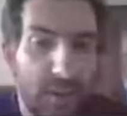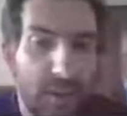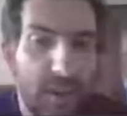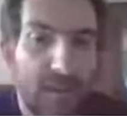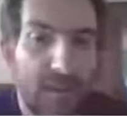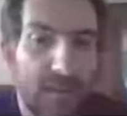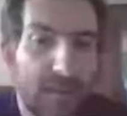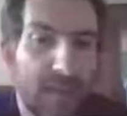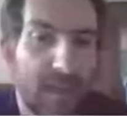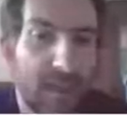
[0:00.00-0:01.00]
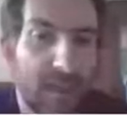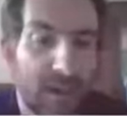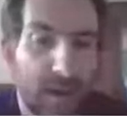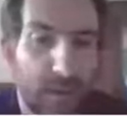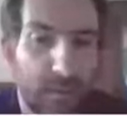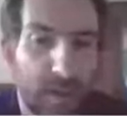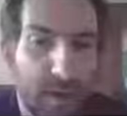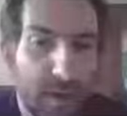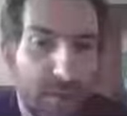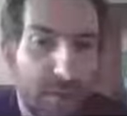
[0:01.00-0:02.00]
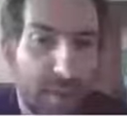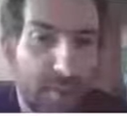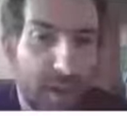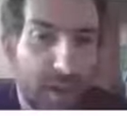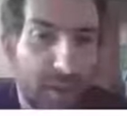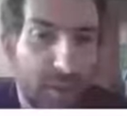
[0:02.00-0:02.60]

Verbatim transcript: This is taken care of by the QAPI